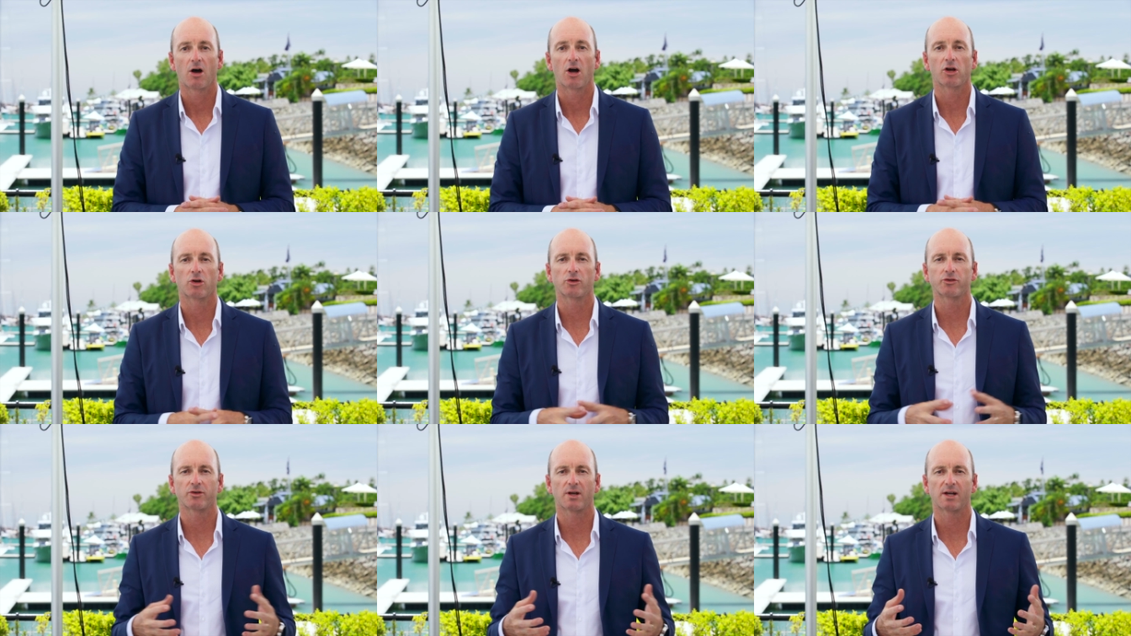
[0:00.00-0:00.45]

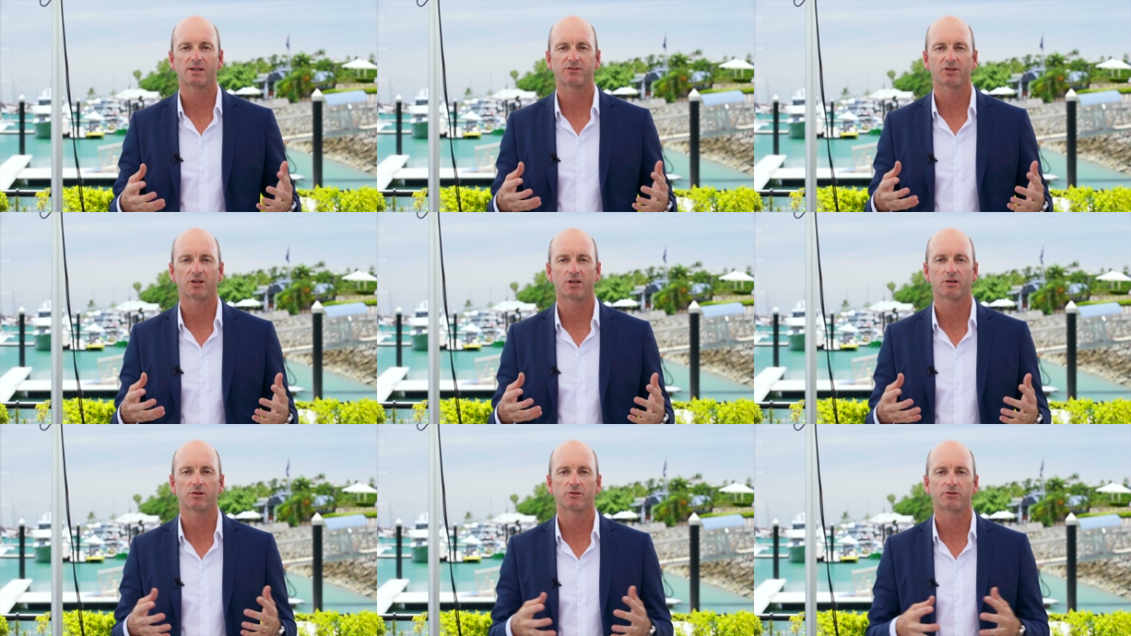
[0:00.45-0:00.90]
I also asked
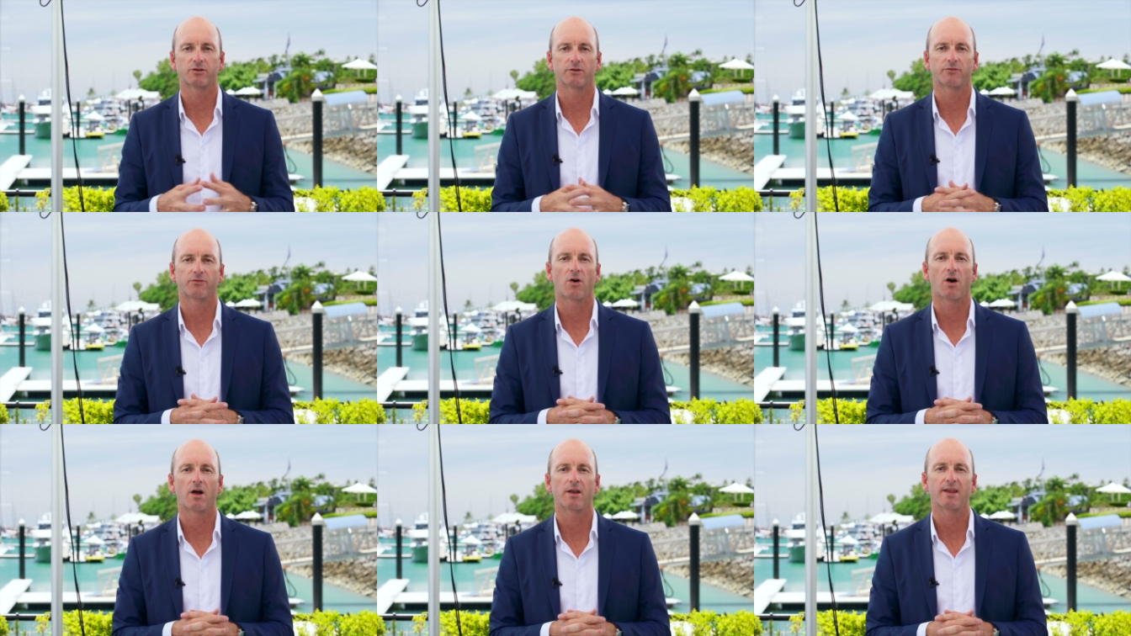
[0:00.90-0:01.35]
the girls to
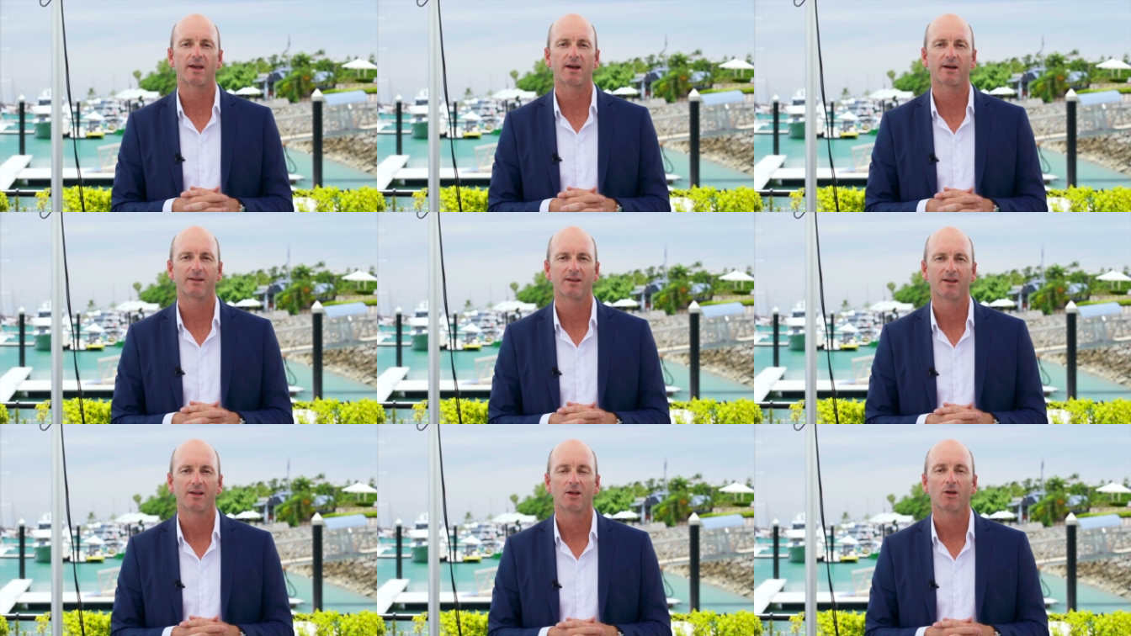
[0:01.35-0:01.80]
find
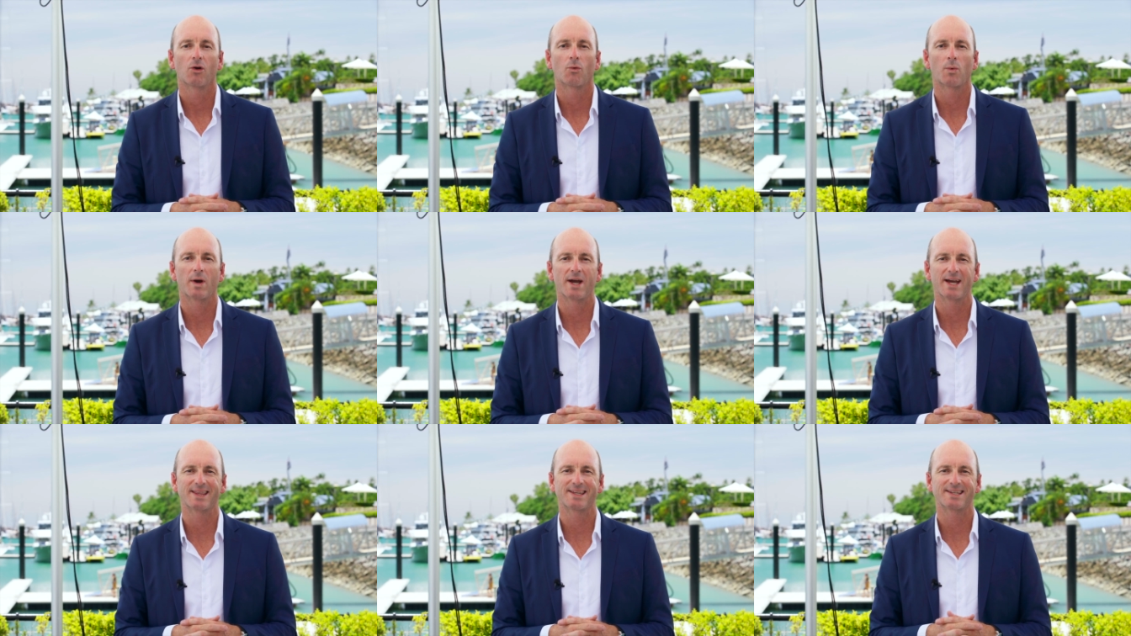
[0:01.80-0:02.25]
out
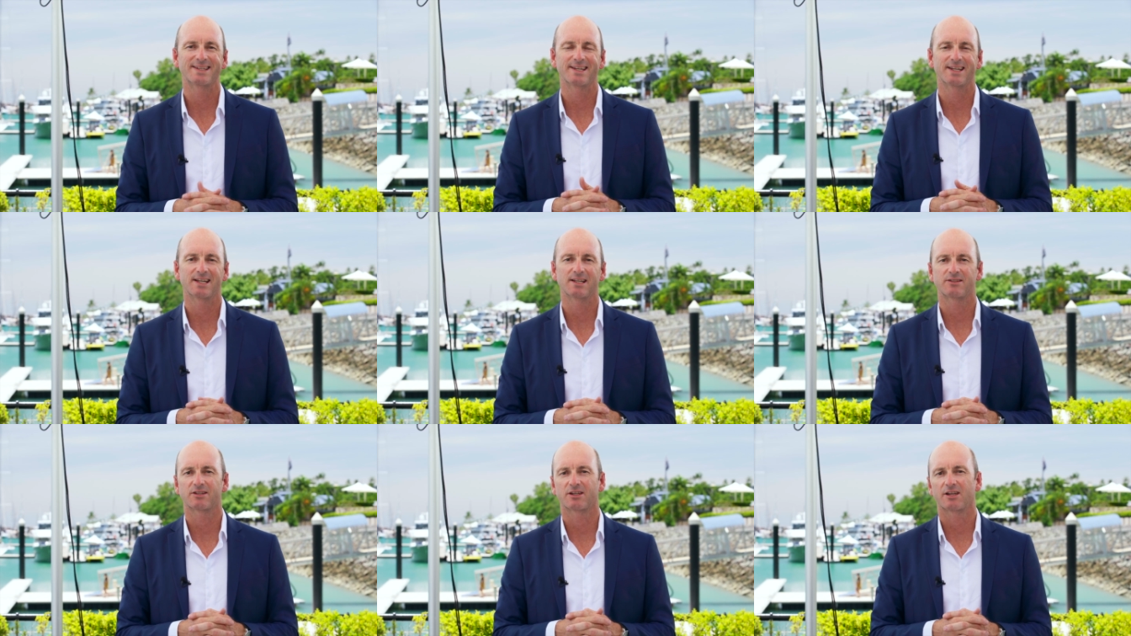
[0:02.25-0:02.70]
where the
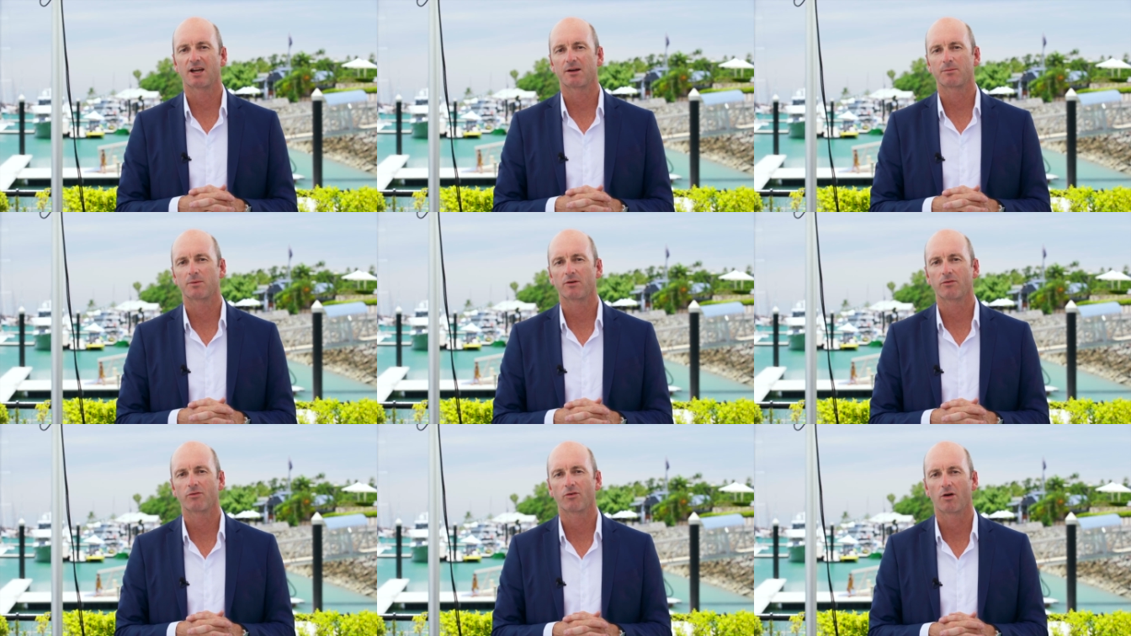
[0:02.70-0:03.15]
tenants are
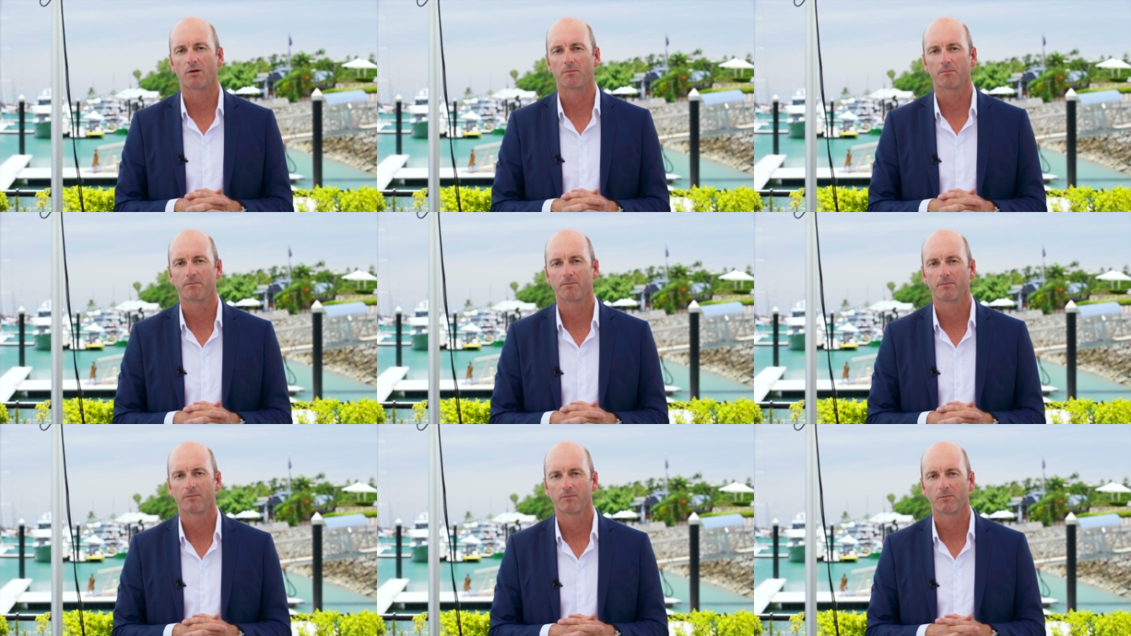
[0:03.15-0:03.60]
coming
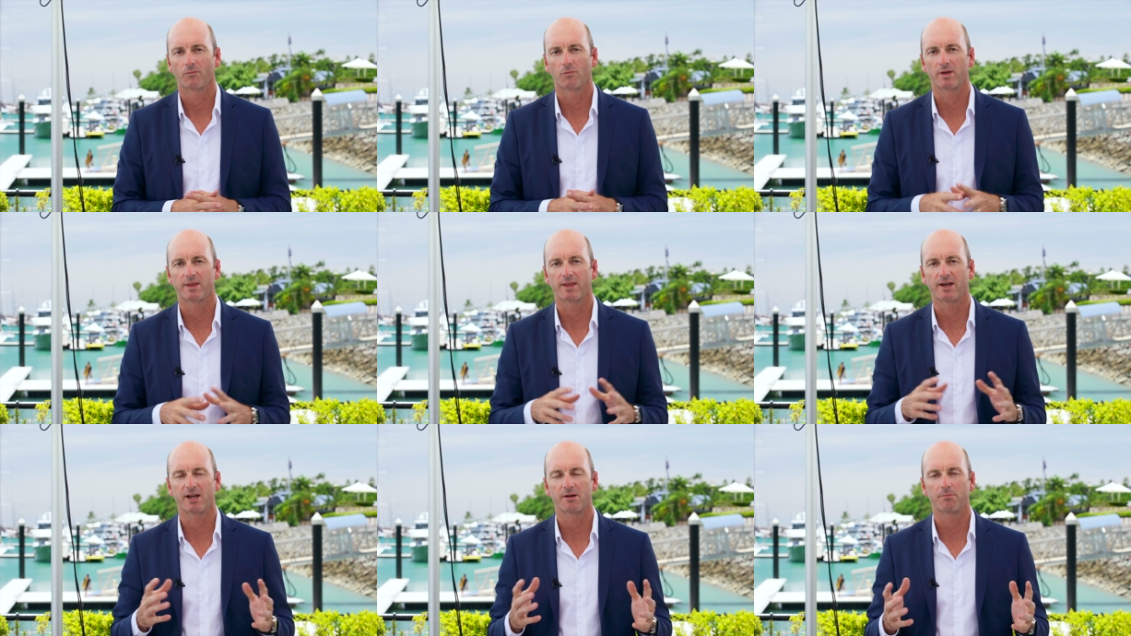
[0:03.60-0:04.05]
from
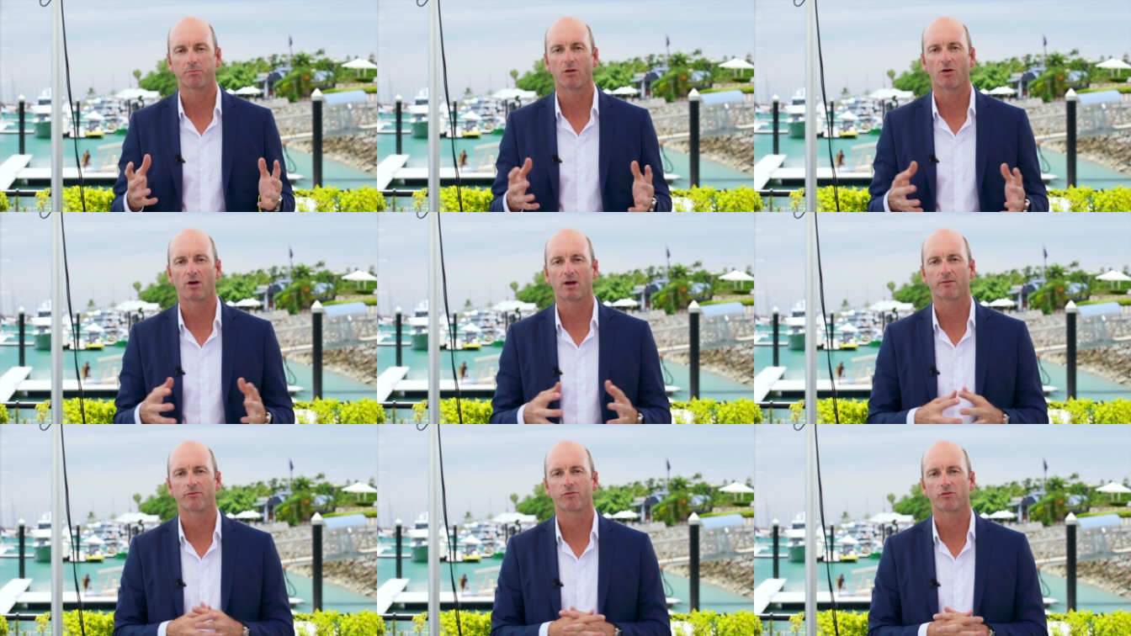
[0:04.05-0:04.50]
when they
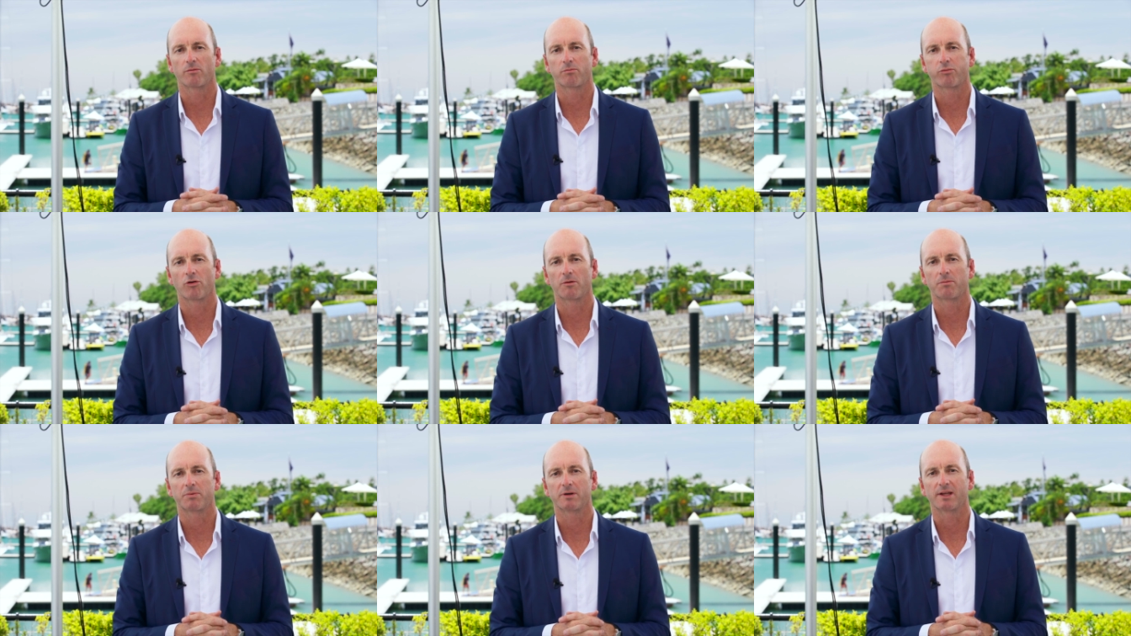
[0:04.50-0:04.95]
applied for a
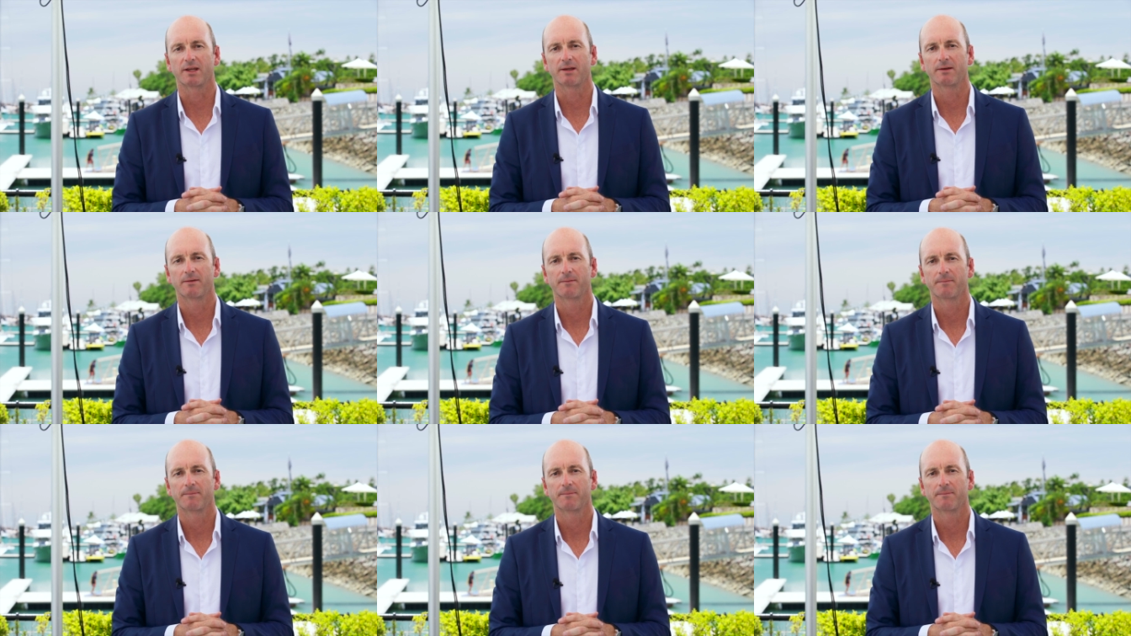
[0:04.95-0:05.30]
property.